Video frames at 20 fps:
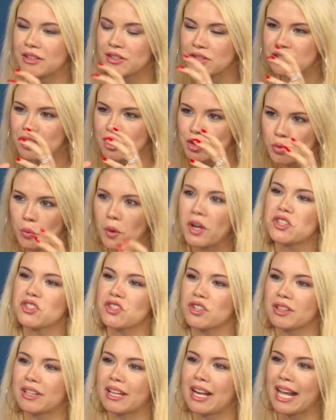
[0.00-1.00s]

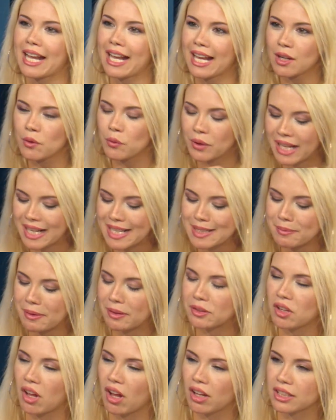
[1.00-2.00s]
situation that I kind of want to explain
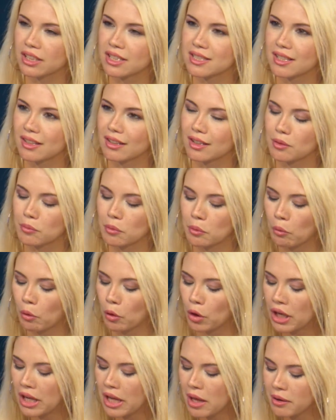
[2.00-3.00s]
to the audience a little bit
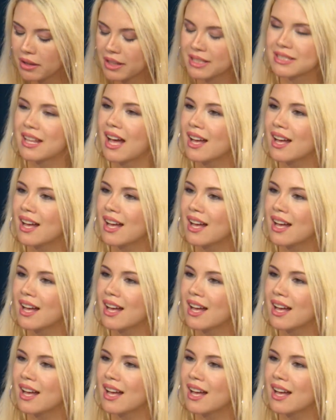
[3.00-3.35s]
more. Because the